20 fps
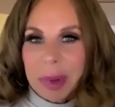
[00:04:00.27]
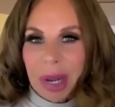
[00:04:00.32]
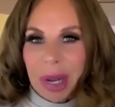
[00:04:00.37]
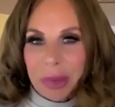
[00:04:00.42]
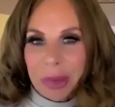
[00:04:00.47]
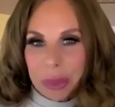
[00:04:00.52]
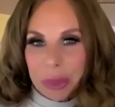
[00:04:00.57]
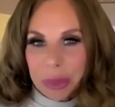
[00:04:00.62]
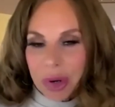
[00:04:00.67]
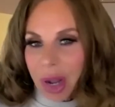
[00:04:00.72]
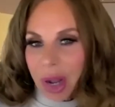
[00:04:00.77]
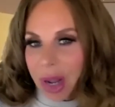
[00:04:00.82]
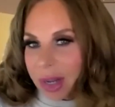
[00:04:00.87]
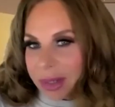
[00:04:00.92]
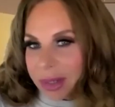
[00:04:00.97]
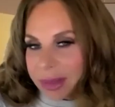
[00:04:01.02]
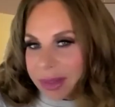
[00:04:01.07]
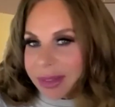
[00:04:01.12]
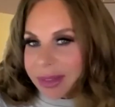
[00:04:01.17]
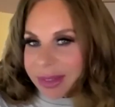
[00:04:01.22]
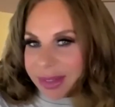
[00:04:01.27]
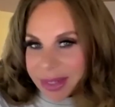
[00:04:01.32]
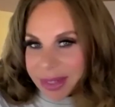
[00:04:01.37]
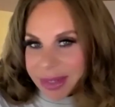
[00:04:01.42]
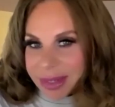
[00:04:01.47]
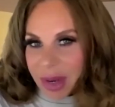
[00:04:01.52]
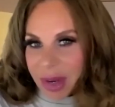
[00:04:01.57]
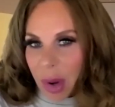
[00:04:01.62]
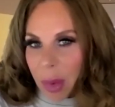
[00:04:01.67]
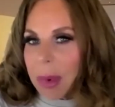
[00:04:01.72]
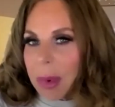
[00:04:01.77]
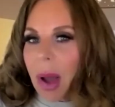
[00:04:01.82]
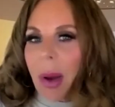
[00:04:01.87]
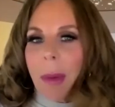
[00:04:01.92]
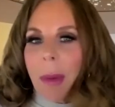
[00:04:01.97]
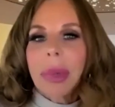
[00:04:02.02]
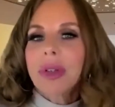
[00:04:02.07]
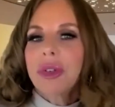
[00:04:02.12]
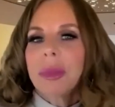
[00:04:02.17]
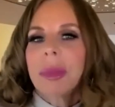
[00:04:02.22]
by Lutron system,
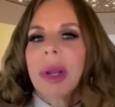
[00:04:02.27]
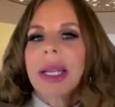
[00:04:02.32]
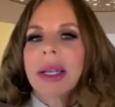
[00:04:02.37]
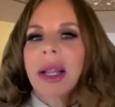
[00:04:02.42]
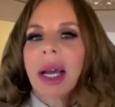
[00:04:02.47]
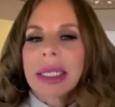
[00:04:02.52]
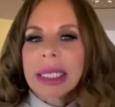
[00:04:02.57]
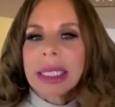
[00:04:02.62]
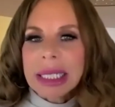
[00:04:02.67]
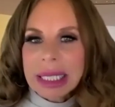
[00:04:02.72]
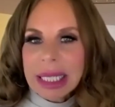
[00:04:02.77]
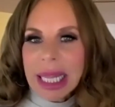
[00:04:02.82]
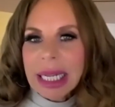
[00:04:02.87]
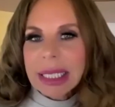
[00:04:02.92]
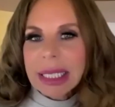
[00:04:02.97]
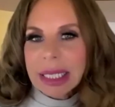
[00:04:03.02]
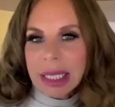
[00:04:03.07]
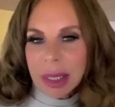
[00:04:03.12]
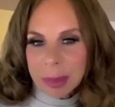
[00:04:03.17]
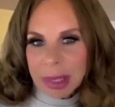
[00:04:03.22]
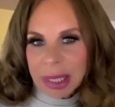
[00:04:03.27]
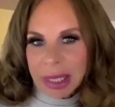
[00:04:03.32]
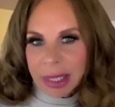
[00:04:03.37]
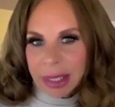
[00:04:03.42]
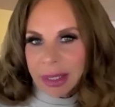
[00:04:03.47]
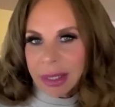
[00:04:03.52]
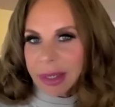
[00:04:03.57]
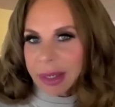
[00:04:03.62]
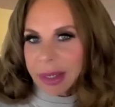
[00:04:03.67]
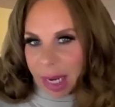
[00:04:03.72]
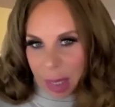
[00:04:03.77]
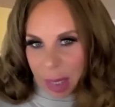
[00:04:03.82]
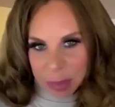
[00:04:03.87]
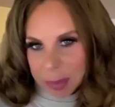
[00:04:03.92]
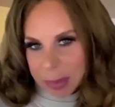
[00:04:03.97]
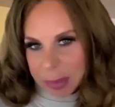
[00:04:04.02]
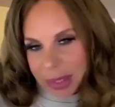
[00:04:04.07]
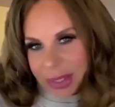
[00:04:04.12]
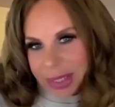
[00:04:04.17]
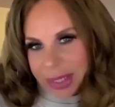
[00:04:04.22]
but you might not need that dimming
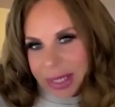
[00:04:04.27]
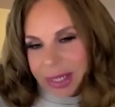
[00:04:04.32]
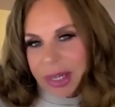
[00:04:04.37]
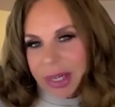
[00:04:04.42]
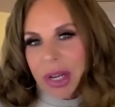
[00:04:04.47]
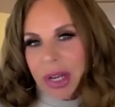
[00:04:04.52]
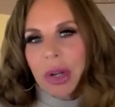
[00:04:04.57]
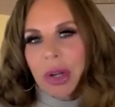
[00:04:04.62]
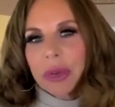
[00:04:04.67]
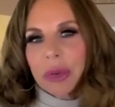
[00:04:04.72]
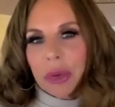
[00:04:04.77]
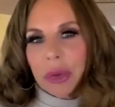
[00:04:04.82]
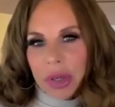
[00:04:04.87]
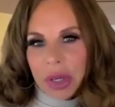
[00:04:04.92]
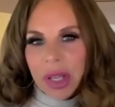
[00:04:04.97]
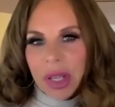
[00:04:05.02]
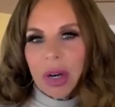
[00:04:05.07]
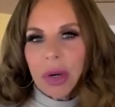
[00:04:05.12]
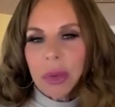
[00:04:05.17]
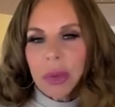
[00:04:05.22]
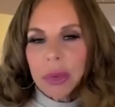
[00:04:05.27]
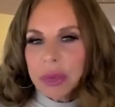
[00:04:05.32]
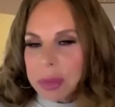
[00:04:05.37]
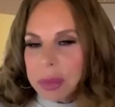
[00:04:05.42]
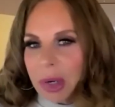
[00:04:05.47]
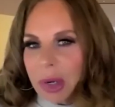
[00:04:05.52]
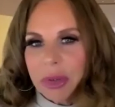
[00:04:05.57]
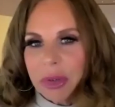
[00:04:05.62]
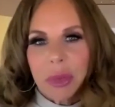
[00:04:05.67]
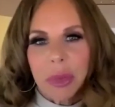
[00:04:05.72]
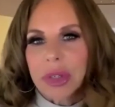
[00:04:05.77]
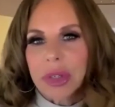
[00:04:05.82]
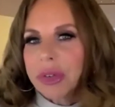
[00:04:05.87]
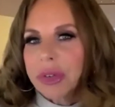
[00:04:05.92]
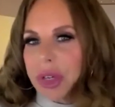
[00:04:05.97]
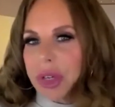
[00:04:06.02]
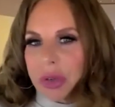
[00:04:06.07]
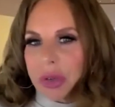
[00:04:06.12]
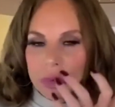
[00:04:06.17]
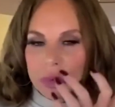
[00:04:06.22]
capability. So the Claro Smart Switch
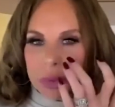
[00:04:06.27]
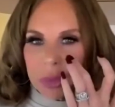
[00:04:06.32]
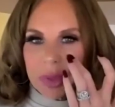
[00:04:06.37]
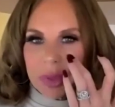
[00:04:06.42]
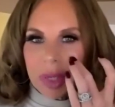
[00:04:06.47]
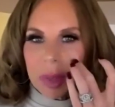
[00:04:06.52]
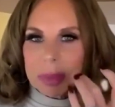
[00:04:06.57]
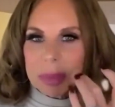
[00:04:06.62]
gives you the